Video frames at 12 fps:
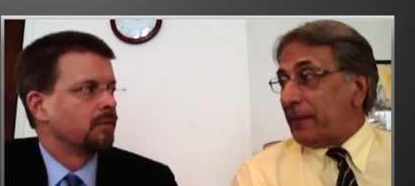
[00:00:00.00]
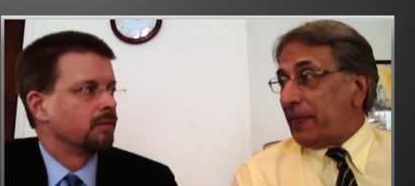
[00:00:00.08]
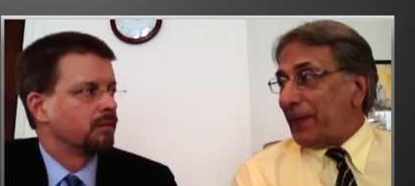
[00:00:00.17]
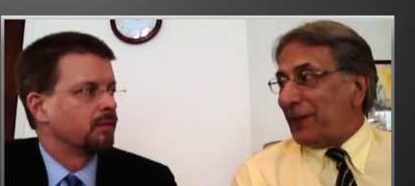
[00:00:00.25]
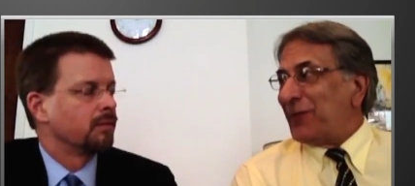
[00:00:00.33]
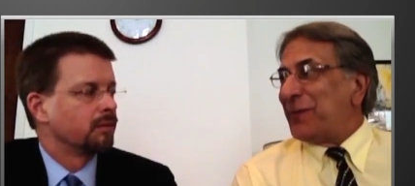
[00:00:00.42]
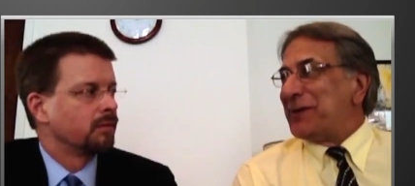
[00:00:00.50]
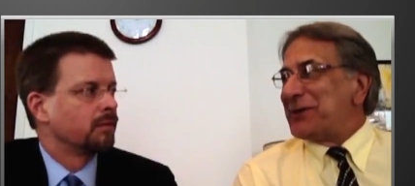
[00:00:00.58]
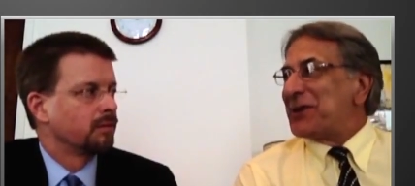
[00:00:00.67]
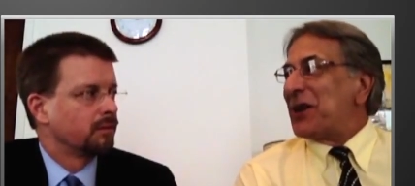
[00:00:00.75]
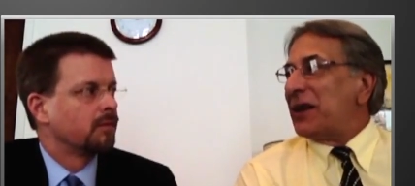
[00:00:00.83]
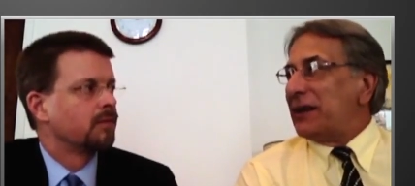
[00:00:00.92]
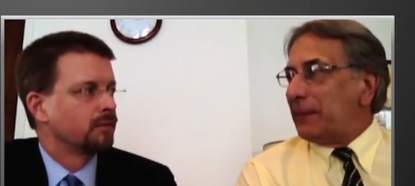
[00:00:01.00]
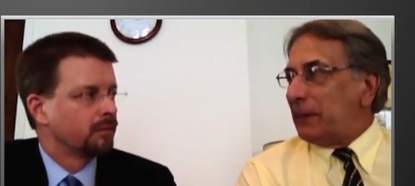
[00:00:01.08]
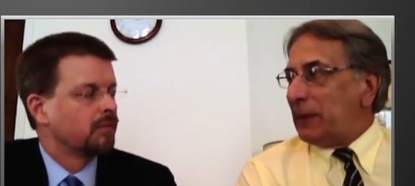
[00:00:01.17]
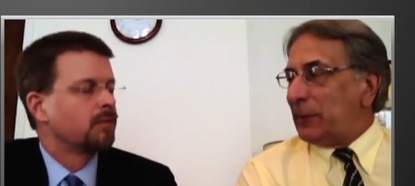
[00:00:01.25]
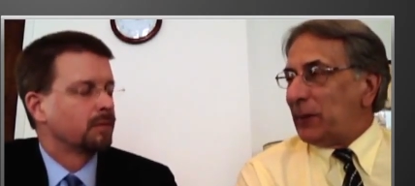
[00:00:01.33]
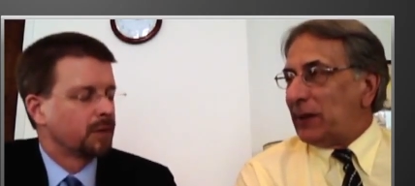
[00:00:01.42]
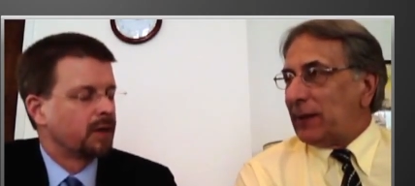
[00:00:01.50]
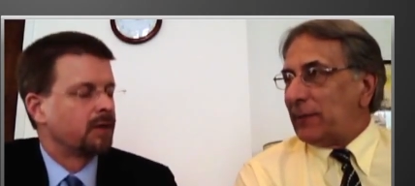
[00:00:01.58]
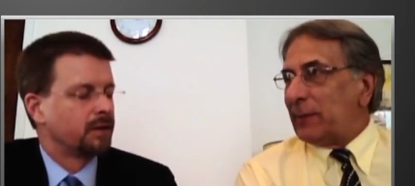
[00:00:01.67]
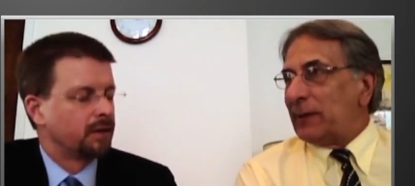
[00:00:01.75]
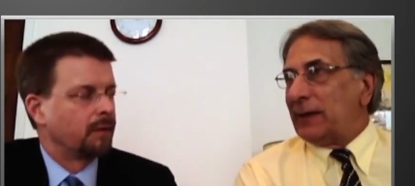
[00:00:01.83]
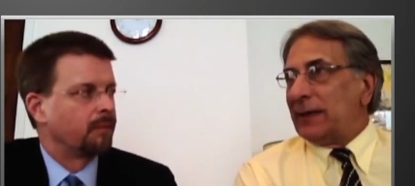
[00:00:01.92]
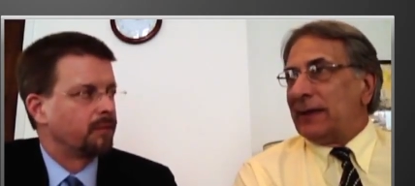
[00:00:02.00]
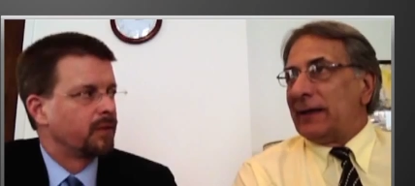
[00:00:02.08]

Speaker 1: mm-hmm. who've been signing people up. Yes.